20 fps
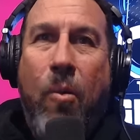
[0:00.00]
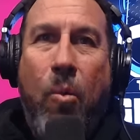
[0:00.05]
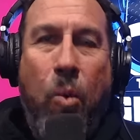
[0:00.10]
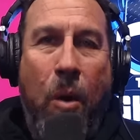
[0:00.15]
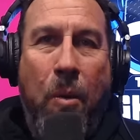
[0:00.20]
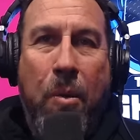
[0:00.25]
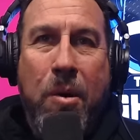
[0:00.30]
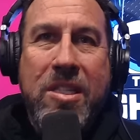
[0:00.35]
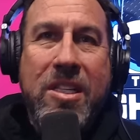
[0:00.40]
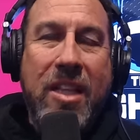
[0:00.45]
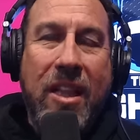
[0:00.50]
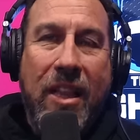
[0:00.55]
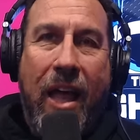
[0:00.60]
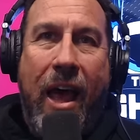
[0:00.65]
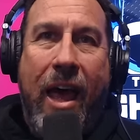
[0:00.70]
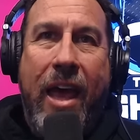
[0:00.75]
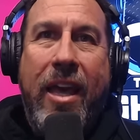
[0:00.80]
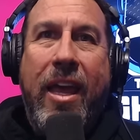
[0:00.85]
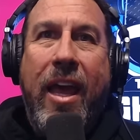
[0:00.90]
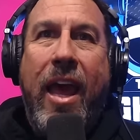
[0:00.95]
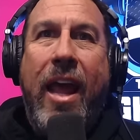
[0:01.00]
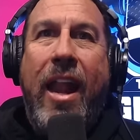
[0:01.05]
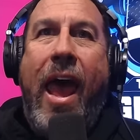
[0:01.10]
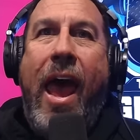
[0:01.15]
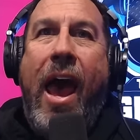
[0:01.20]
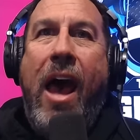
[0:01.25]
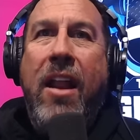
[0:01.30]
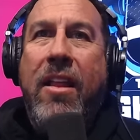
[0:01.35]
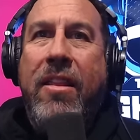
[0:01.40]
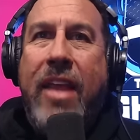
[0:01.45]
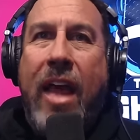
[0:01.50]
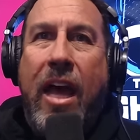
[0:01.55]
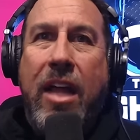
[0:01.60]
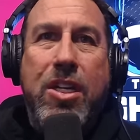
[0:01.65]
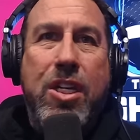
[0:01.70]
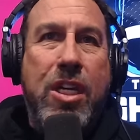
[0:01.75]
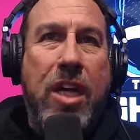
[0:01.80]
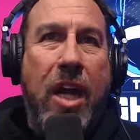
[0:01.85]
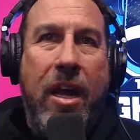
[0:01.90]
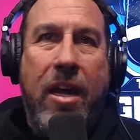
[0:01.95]
What was it like, and how did
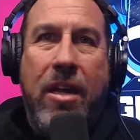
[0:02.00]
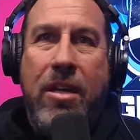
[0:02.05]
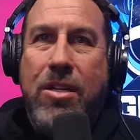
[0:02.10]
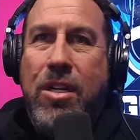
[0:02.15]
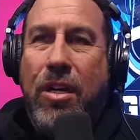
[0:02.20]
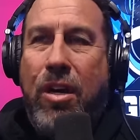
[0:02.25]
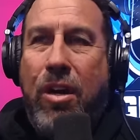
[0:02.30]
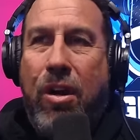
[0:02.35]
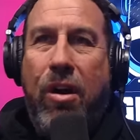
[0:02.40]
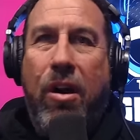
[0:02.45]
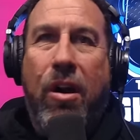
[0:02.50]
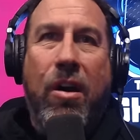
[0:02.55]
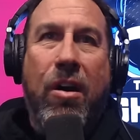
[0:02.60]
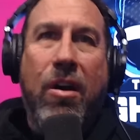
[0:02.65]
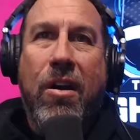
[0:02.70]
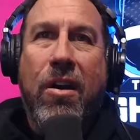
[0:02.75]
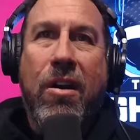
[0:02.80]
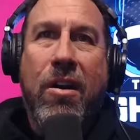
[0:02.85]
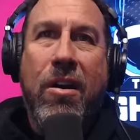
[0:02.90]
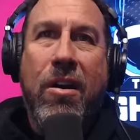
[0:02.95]
that change occur?